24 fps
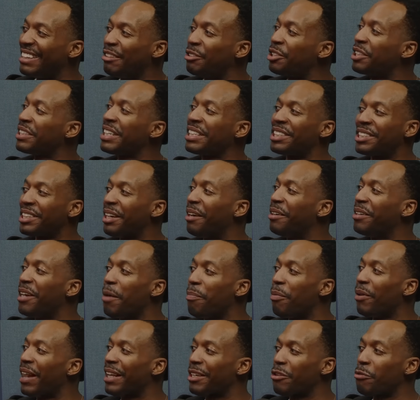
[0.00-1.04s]
You should have showed
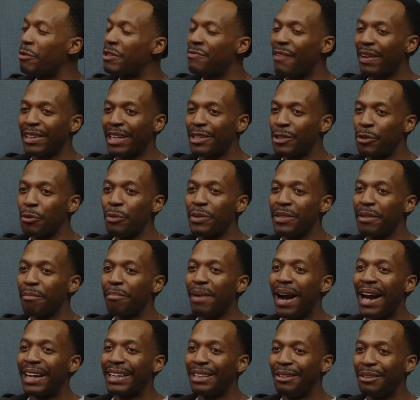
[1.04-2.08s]
up like you was about to sue
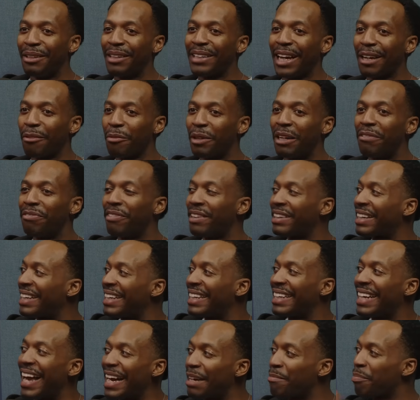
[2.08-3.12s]
somebody. Like with a
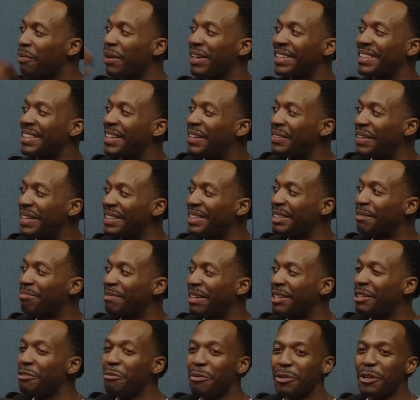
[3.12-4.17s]
fucking neck brace on or
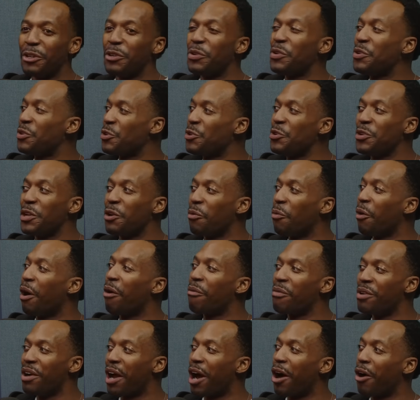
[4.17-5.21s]
something. You didn't
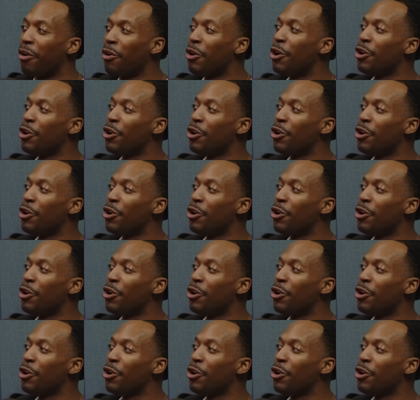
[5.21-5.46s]
want